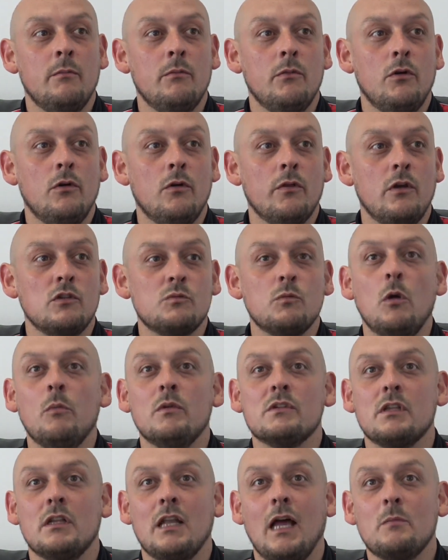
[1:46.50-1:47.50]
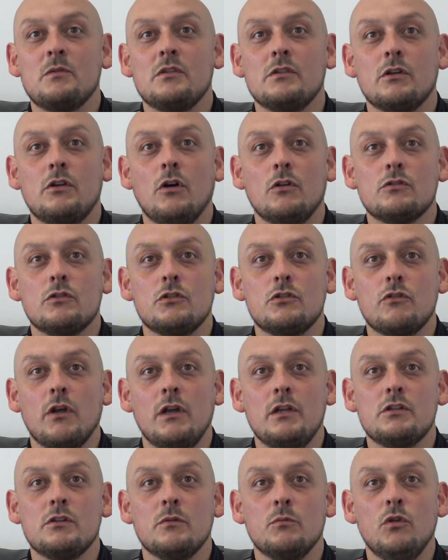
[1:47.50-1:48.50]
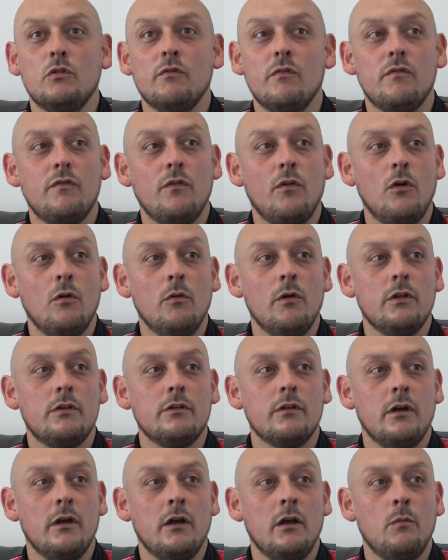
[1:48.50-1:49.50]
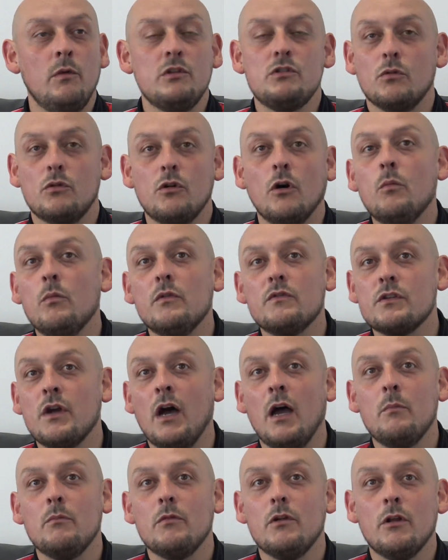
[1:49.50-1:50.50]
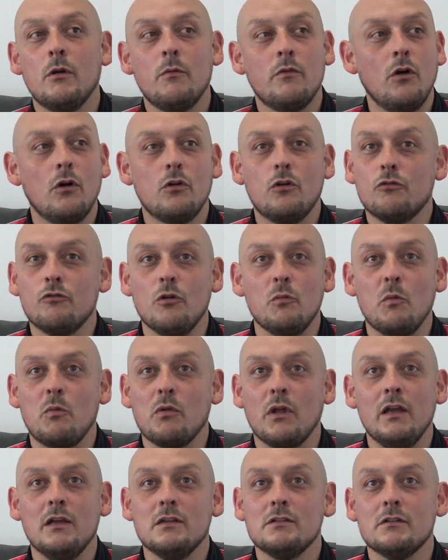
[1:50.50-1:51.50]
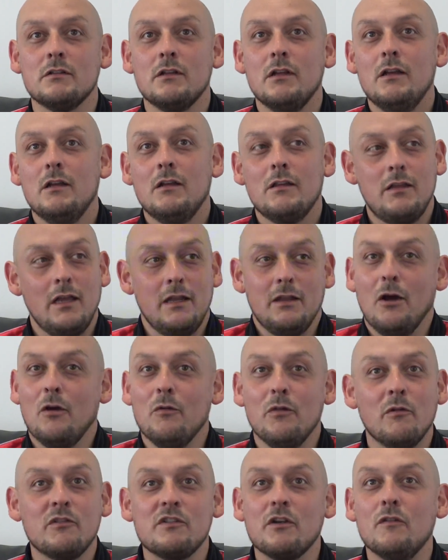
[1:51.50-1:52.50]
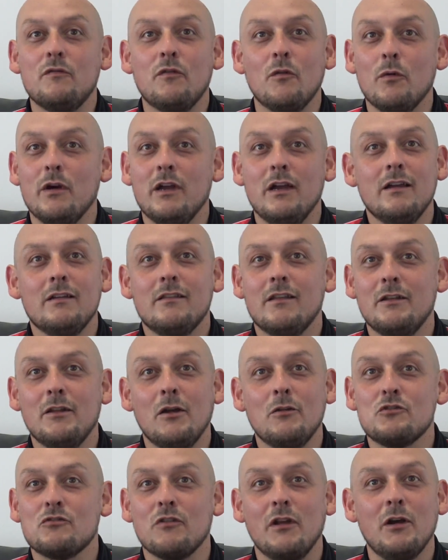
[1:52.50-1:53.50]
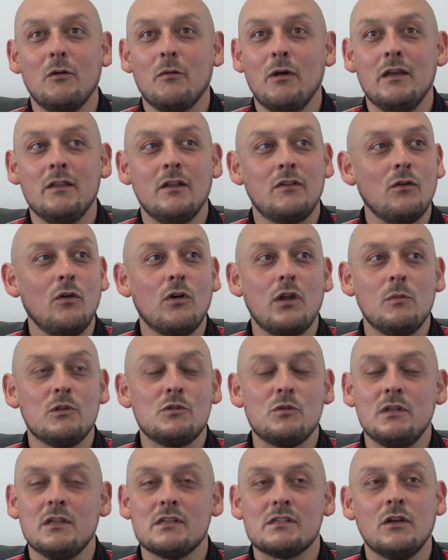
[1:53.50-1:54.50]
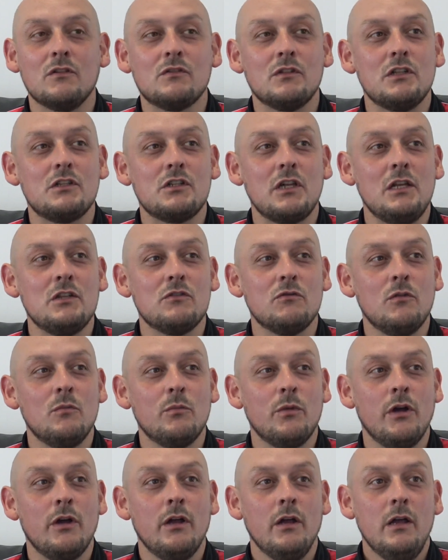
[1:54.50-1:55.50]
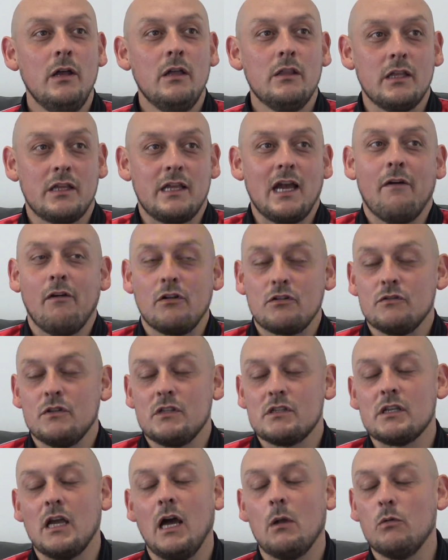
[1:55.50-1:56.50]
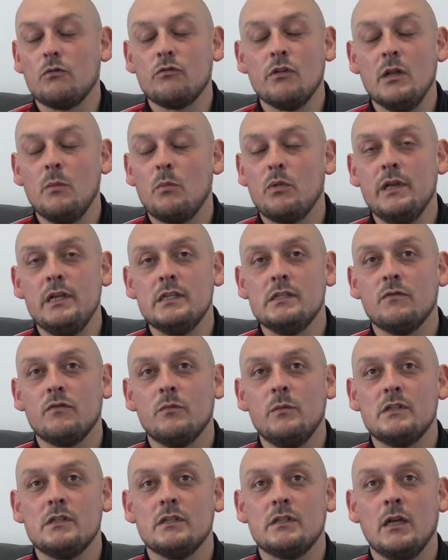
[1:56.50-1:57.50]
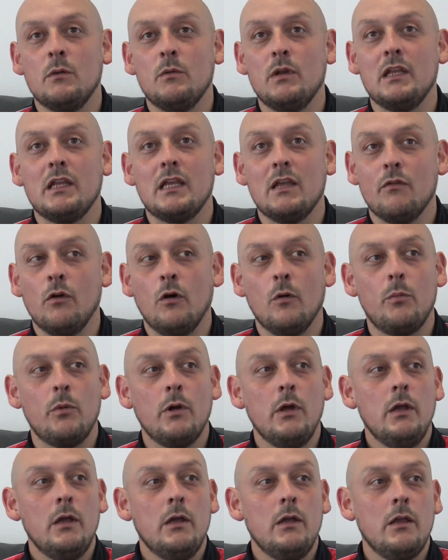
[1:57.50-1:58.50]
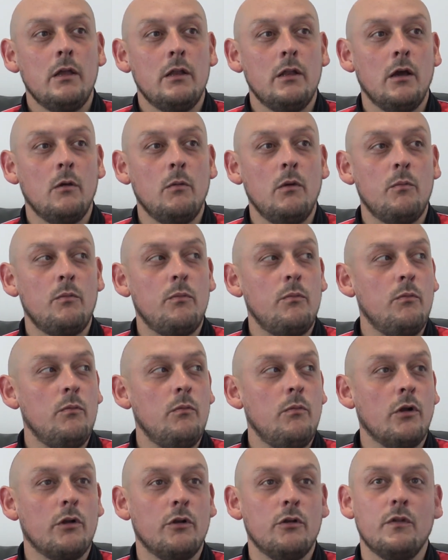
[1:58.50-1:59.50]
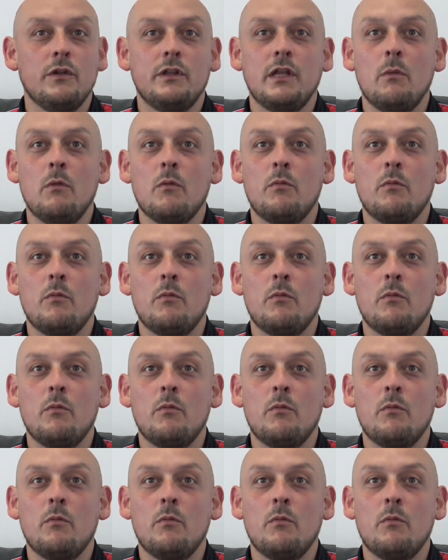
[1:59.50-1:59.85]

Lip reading: or those moments of lapses of concentration moving forward, which will come with time. We've got a good group of players. They know, they're self-aware, they know straight away, they're talking between themselves in the changing room. But the character of the side was really pleasing for me today. We didn't give up. On another day we'd